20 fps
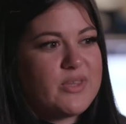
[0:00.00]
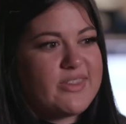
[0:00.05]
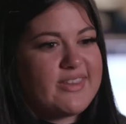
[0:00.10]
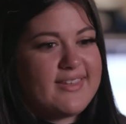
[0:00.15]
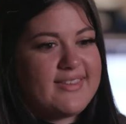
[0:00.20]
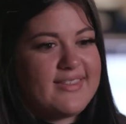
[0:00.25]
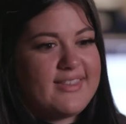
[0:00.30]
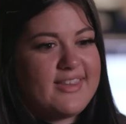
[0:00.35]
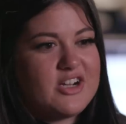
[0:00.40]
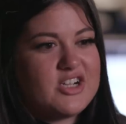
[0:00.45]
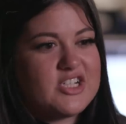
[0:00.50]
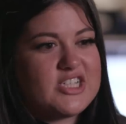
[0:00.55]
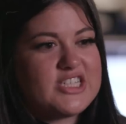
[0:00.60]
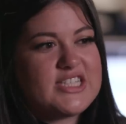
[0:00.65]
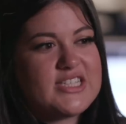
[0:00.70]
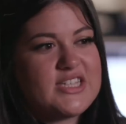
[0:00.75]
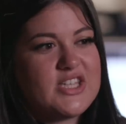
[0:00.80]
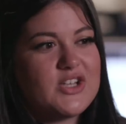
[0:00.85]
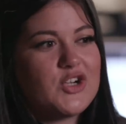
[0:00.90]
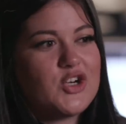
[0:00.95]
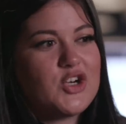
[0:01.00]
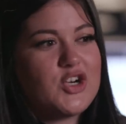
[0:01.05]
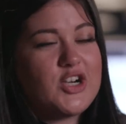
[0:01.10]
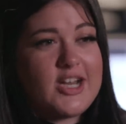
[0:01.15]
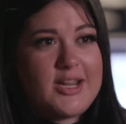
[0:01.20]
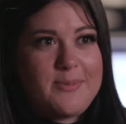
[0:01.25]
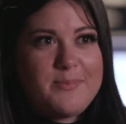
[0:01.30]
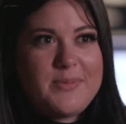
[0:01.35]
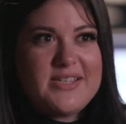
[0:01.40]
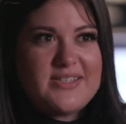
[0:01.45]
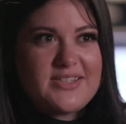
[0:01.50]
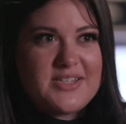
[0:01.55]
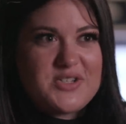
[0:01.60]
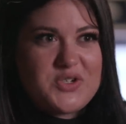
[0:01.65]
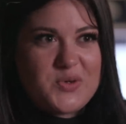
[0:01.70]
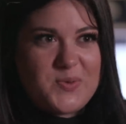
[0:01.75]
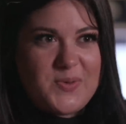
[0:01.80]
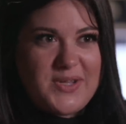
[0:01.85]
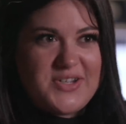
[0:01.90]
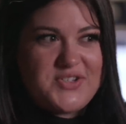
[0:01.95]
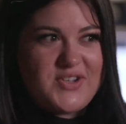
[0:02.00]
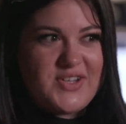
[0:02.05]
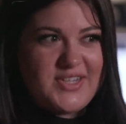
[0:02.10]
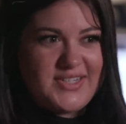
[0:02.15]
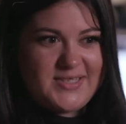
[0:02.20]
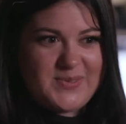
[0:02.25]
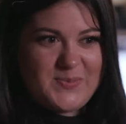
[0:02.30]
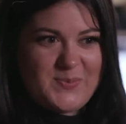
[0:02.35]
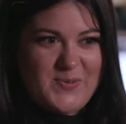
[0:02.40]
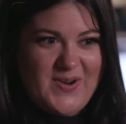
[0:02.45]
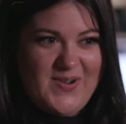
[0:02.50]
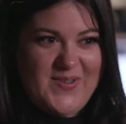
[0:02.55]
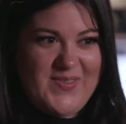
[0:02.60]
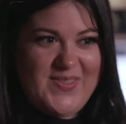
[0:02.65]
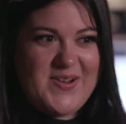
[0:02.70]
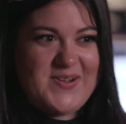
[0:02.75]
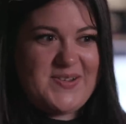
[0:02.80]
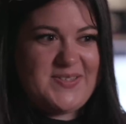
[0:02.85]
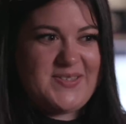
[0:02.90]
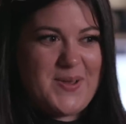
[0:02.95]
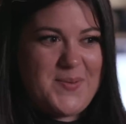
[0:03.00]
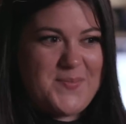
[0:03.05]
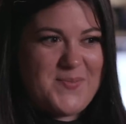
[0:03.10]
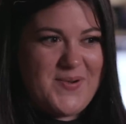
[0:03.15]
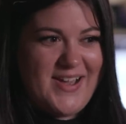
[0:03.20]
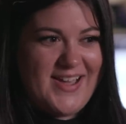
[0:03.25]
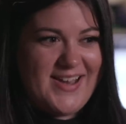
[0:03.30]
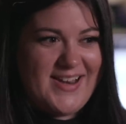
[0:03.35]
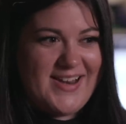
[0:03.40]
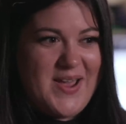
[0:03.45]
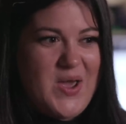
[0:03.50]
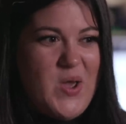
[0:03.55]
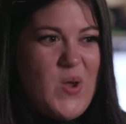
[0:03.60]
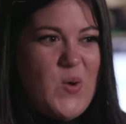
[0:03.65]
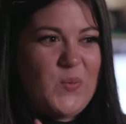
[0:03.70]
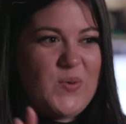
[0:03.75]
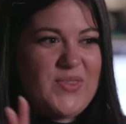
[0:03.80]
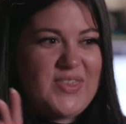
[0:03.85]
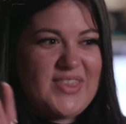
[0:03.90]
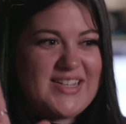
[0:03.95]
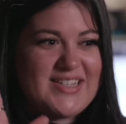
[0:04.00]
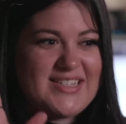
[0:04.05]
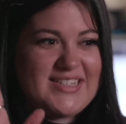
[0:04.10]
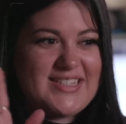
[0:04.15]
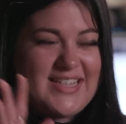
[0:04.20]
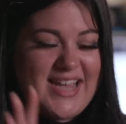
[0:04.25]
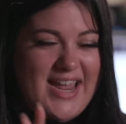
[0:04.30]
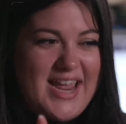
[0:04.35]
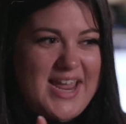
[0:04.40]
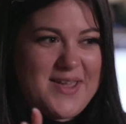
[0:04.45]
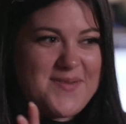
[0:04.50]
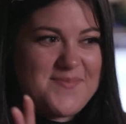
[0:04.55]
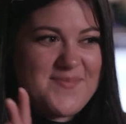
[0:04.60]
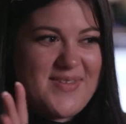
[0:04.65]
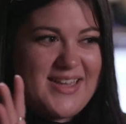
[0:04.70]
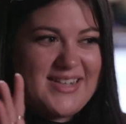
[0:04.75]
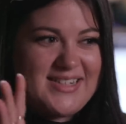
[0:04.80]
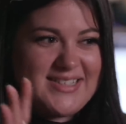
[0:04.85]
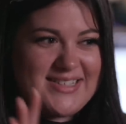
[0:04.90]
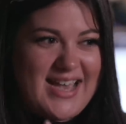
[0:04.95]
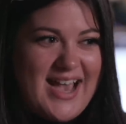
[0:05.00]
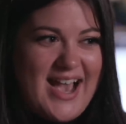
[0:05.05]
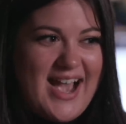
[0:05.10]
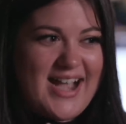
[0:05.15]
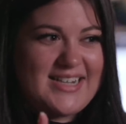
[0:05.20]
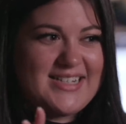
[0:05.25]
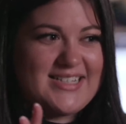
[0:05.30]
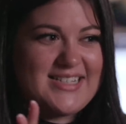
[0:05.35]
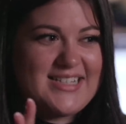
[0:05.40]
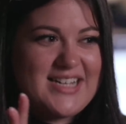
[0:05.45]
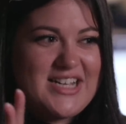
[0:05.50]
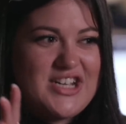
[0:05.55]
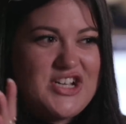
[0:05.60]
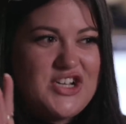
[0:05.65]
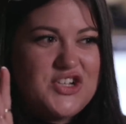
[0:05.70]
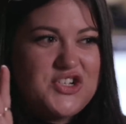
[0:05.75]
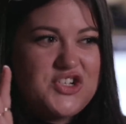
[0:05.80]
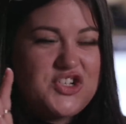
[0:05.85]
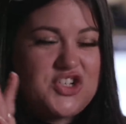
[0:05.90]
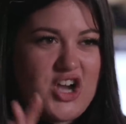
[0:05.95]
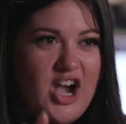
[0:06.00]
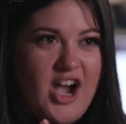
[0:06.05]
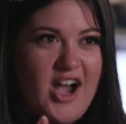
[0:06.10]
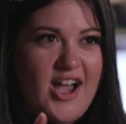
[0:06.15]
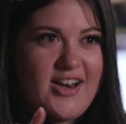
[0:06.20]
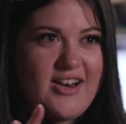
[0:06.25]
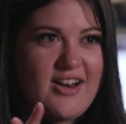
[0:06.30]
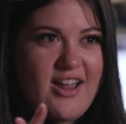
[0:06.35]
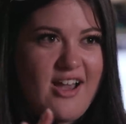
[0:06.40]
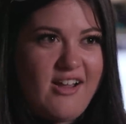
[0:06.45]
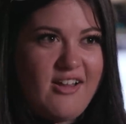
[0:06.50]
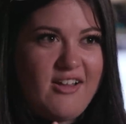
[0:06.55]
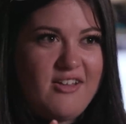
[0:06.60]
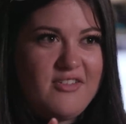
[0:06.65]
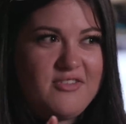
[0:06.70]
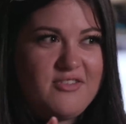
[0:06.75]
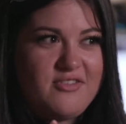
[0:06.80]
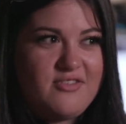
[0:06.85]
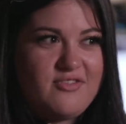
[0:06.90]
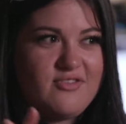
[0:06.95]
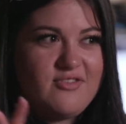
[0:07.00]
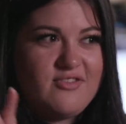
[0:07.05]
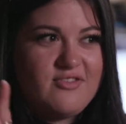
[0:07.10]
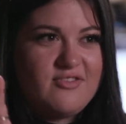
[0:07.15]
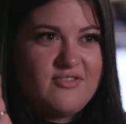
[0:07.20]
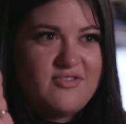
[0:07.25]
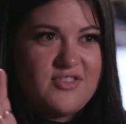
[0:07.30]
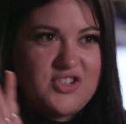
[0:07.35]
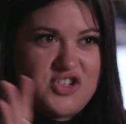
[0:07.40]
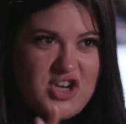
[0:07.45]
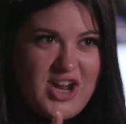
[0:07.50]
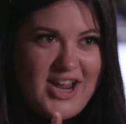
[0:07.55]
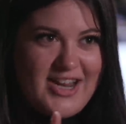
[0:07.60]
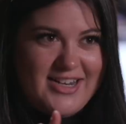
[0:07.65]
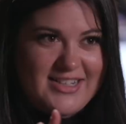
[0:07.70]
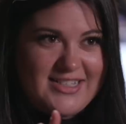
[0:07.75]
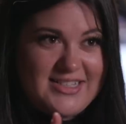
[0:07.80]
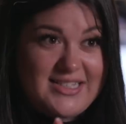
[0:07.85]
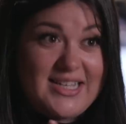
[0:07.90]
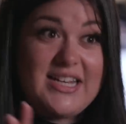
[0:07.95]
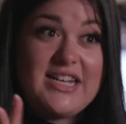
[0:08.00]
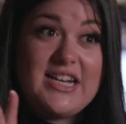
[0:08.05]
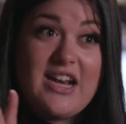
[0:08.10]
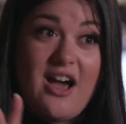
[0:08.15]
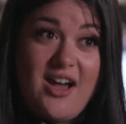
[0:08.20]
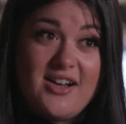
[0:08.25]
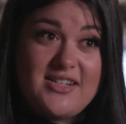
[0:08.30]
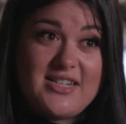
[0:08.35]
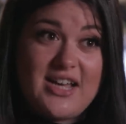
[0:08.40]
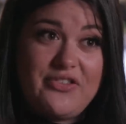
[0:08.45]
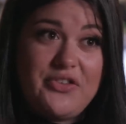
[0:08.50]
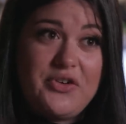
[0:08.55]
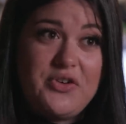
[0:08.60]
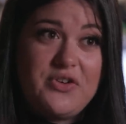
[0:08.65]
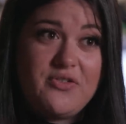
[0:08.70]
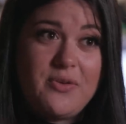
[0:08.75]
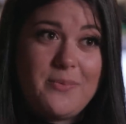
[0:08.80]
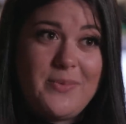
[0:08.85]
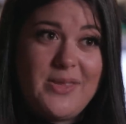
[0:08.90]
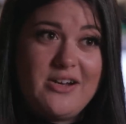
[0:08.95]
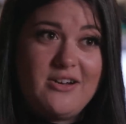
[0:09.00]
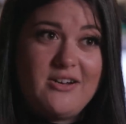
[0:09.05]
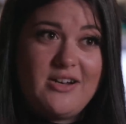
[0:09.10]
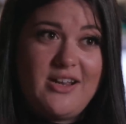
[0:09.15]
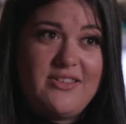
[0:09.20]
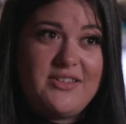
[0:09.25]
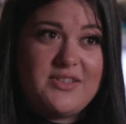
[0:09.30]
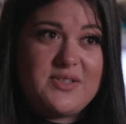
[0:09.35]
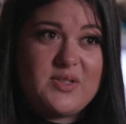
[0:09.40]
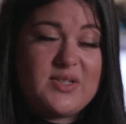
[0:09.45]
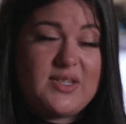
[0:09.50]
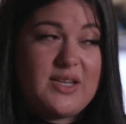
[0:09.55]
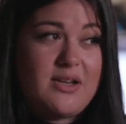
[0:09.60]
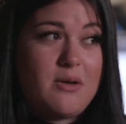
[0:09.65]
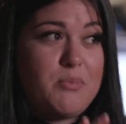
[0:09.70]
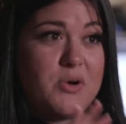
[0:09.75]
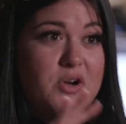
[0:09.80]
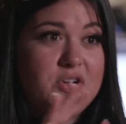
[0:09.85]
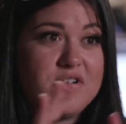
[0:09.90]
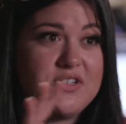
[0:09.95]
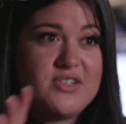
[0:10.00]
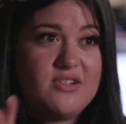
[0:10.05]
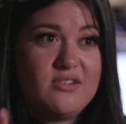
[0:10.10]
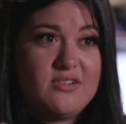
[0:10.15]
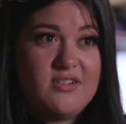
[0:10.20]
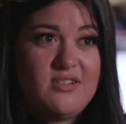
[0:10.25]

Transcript: but then there's the creepy situations where there's someone with the same exact shot of vaginas, like not downloaded from the internet. This is like a personal